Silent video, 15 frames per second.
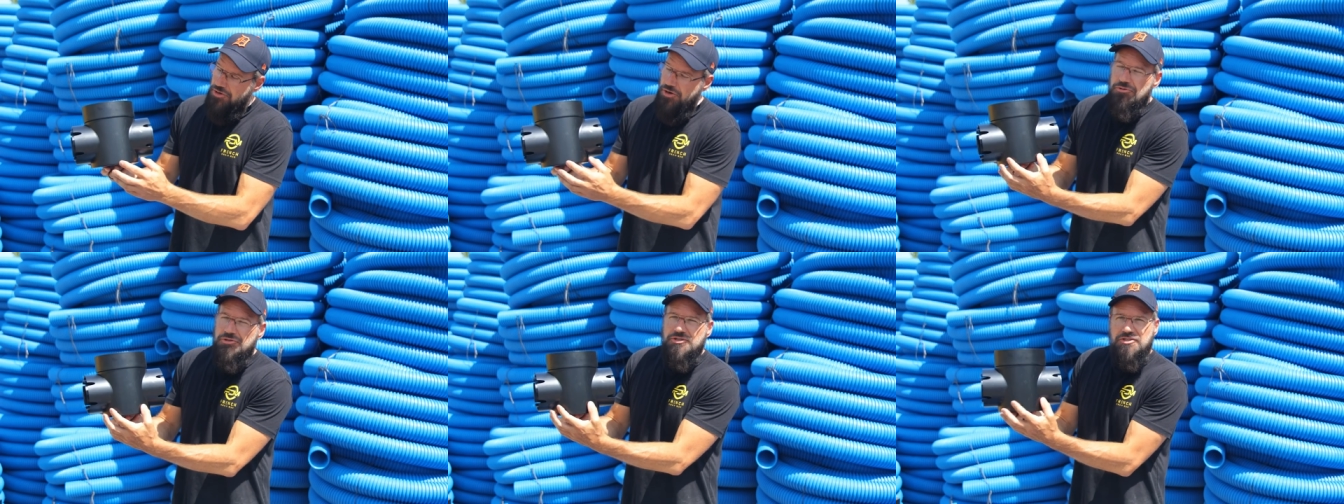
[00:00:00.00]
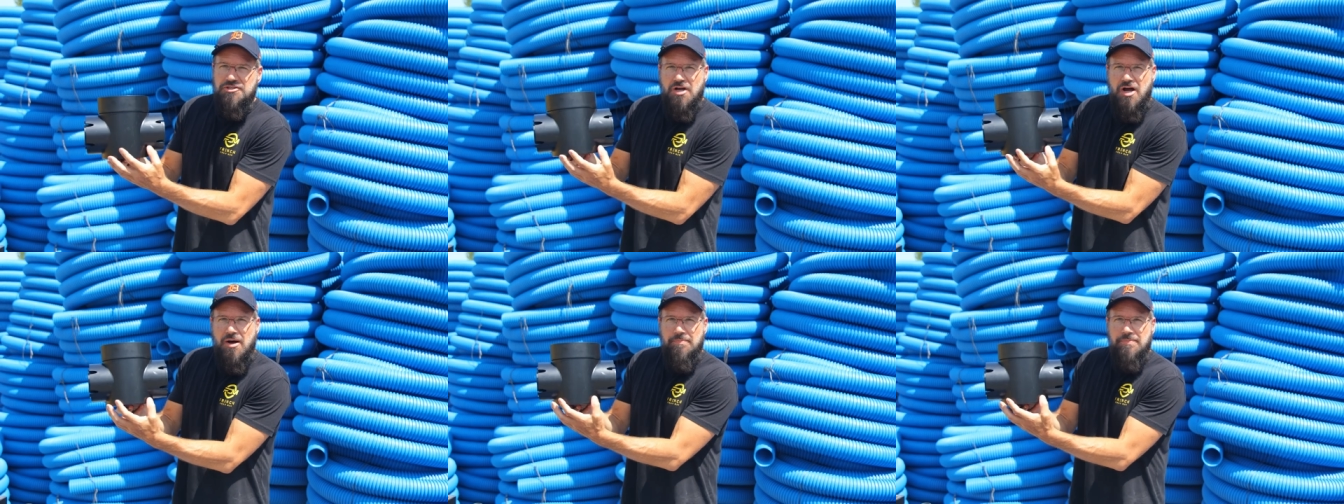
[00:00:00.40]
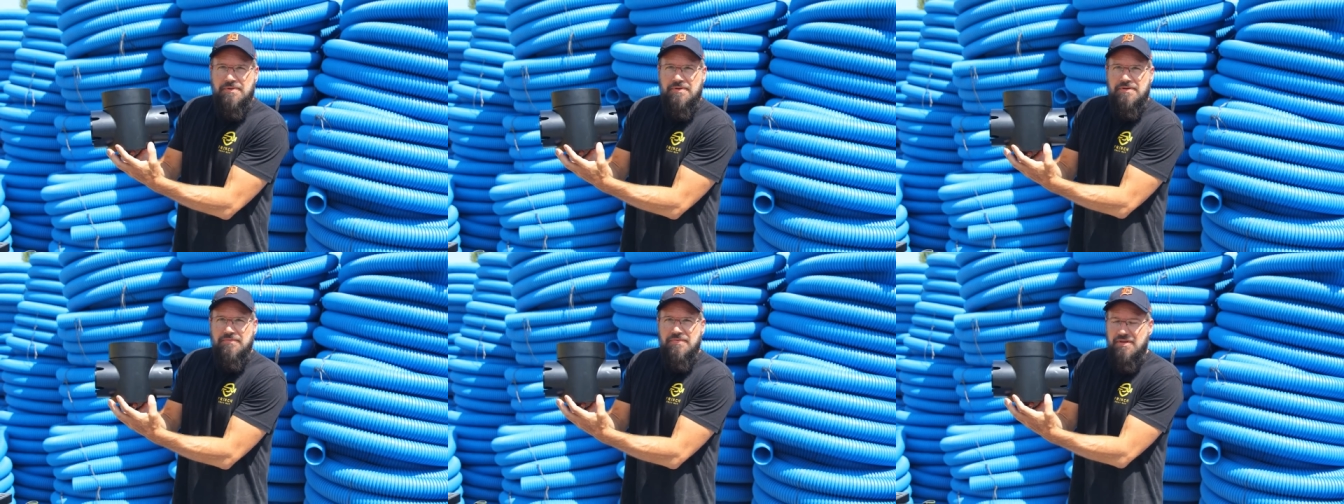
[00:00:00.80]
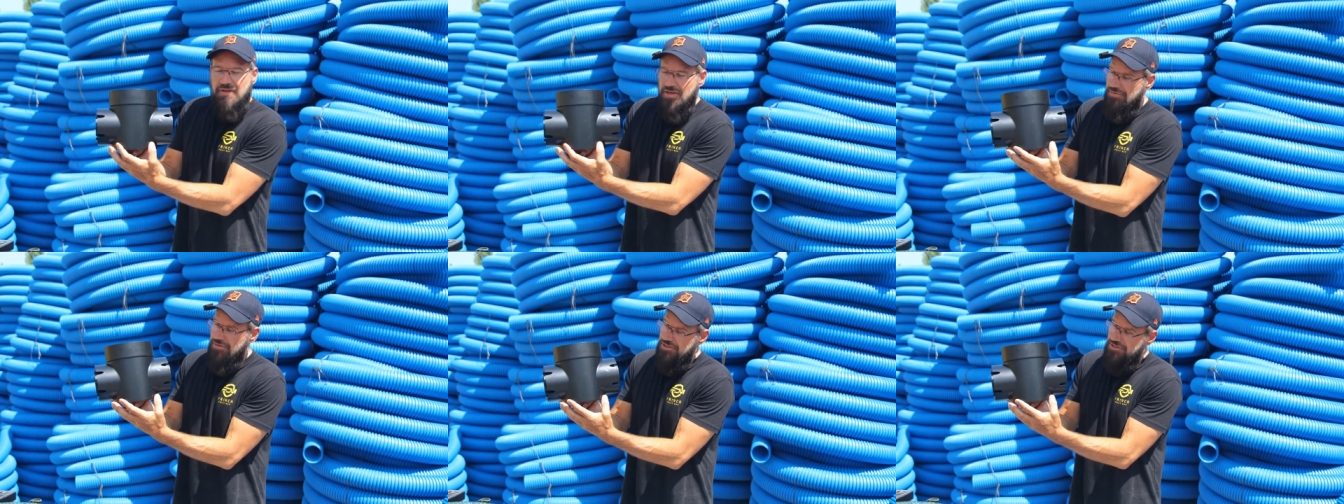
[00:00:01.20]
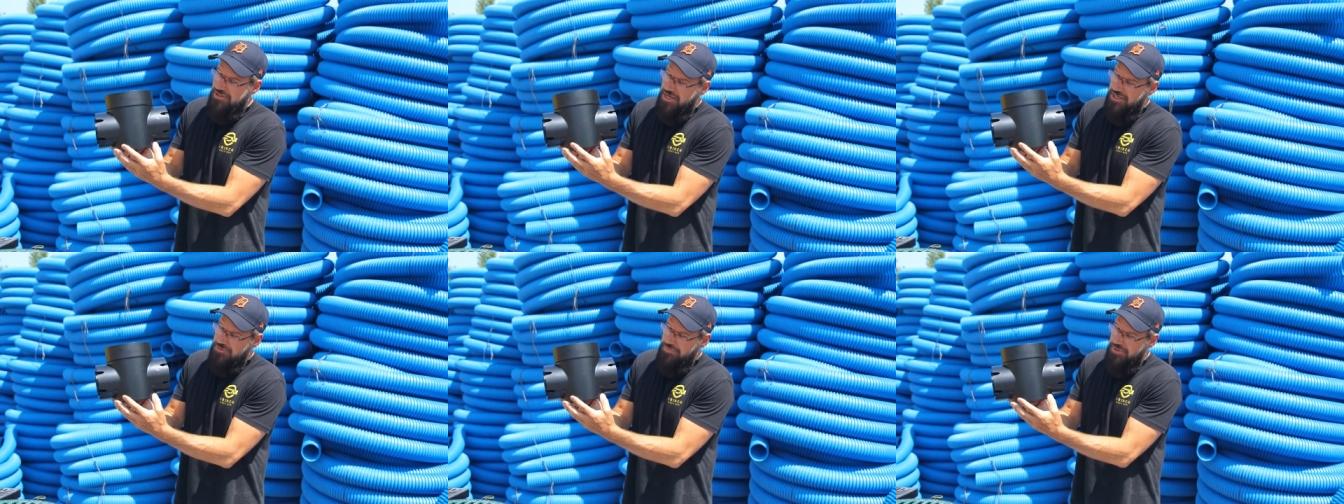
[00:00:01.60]
no sump in this
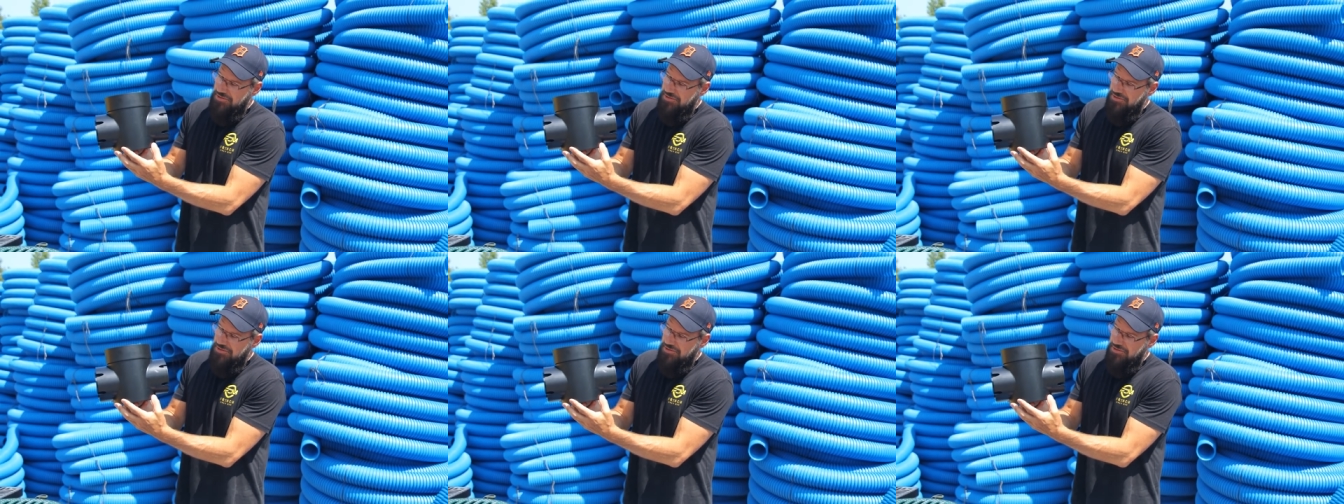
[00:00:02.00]
catch